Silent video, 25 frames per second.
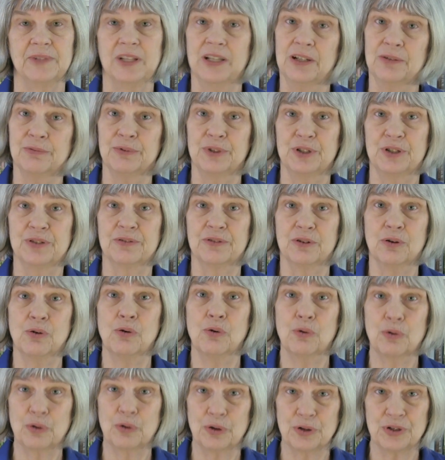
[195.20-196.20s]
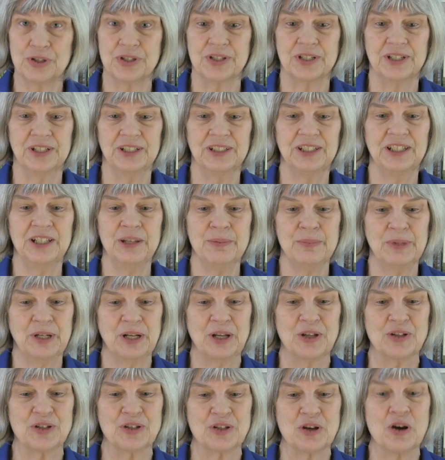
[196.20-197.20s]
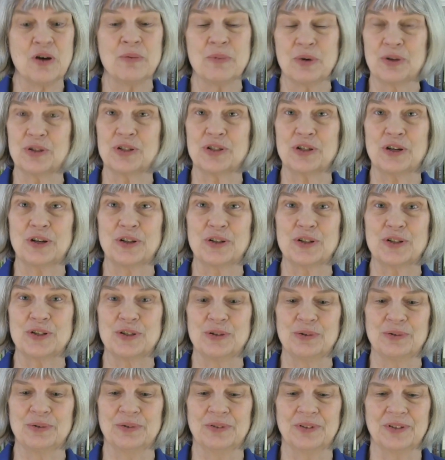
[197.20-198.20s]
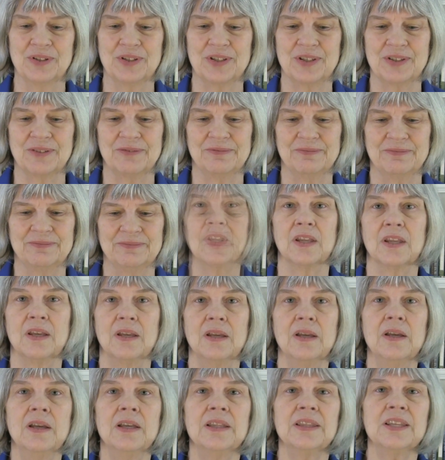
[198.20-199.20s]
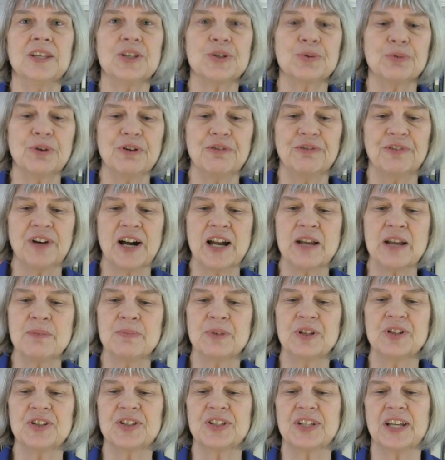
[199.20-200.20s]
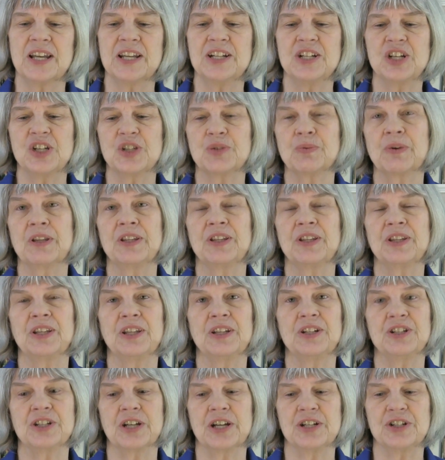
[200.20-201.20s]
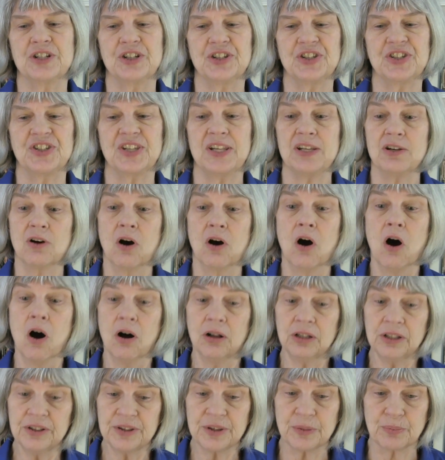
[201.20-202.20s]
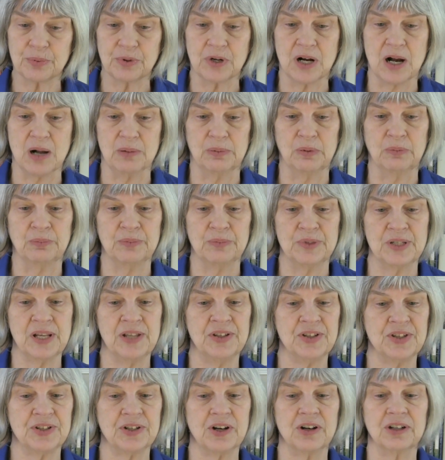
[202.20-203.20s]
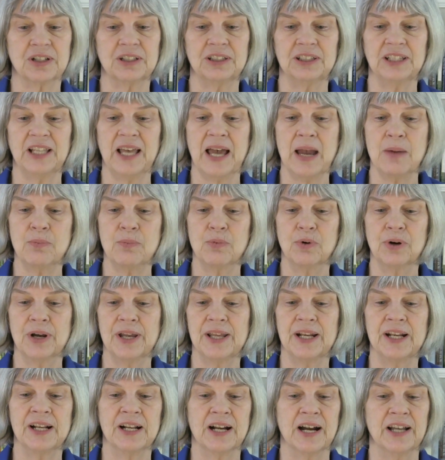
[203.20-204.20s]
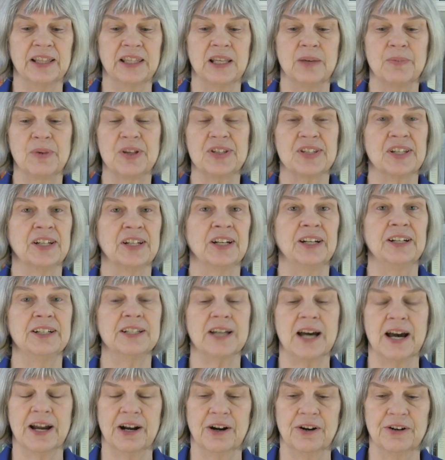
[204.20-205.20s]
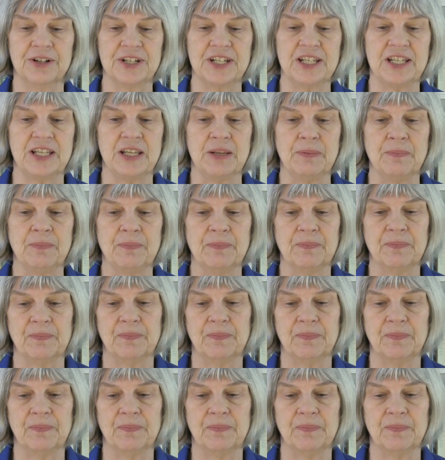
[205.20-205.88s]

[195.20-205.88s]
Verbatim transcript: which of course eliminates almost all students. This refinement stage is when the judges see all of the problems and start collaborating on them as an entire team.